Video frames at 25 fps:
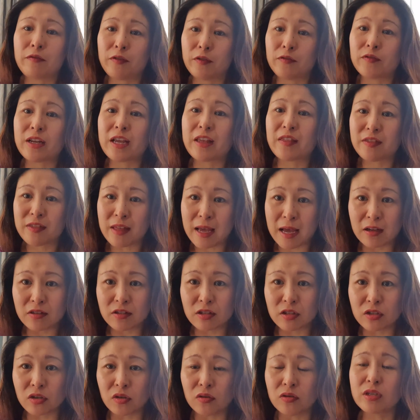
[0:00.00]

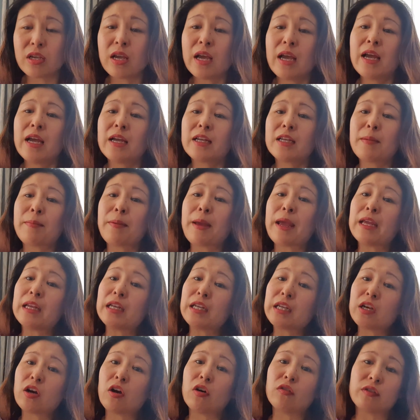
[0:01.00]
15,000 dollars,
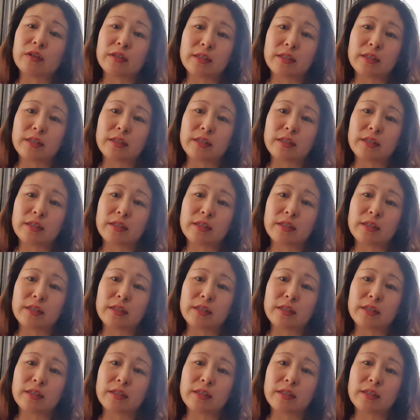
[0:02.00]
depending on the